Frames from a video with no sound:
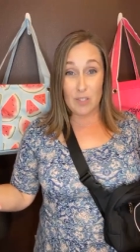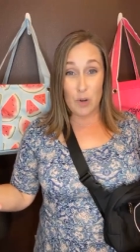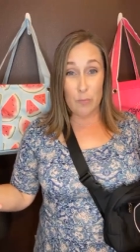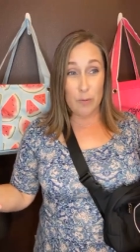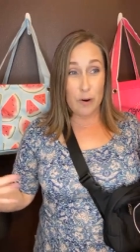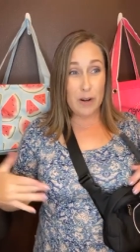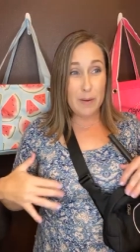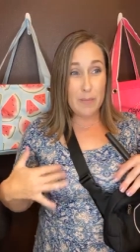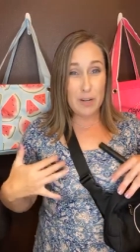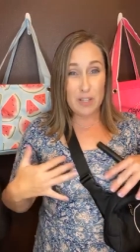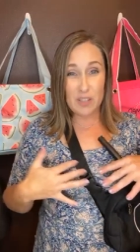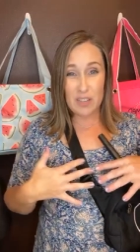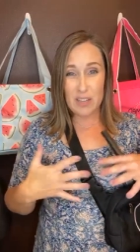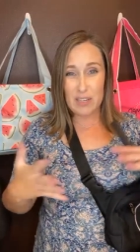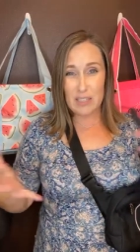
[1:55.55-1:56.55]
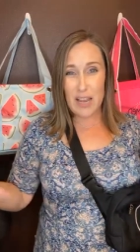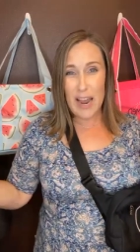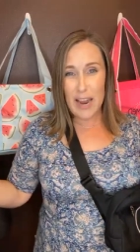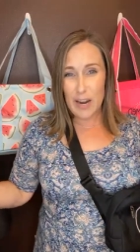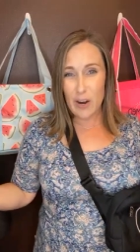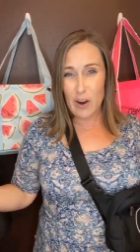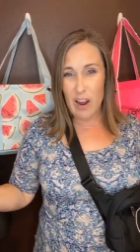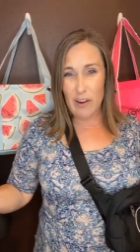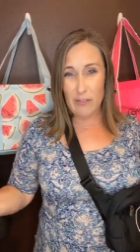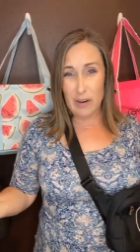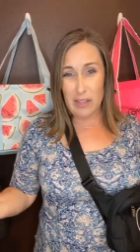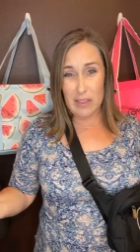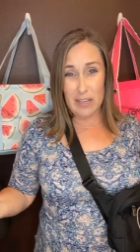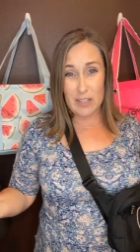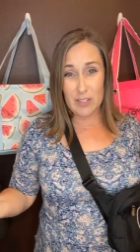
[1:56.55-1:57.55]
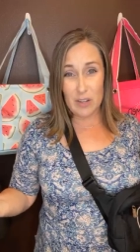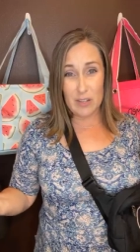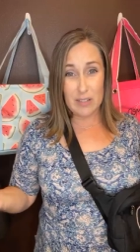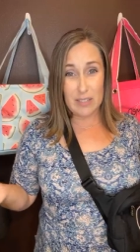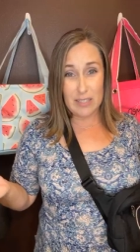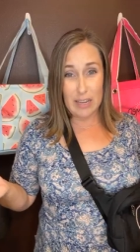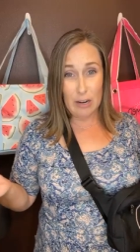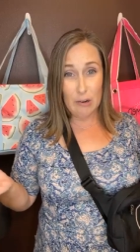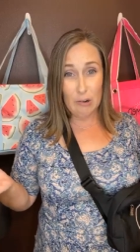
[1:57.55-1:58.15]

So pretty much the entire everything's on